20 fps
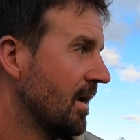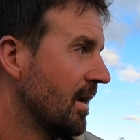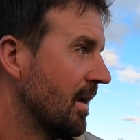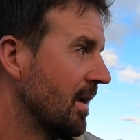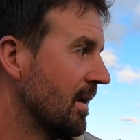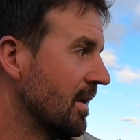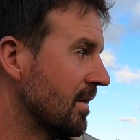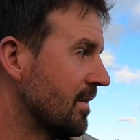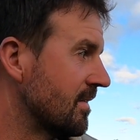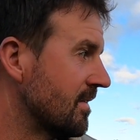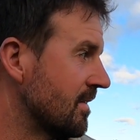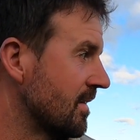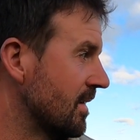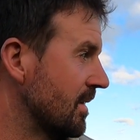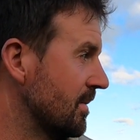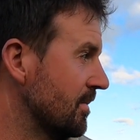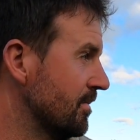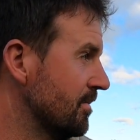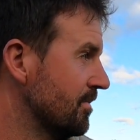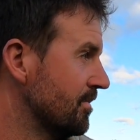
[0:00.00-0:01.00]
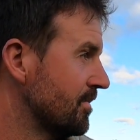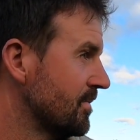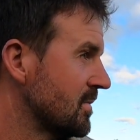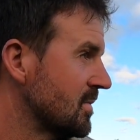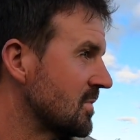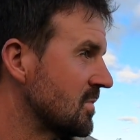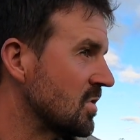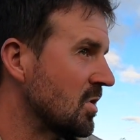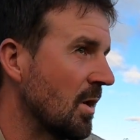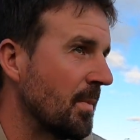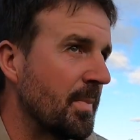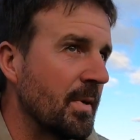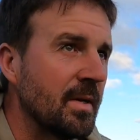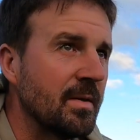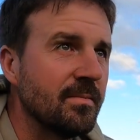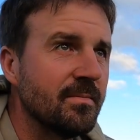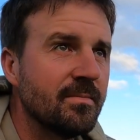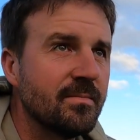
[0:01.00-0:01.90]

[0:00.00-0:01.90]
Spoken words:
Let's top it,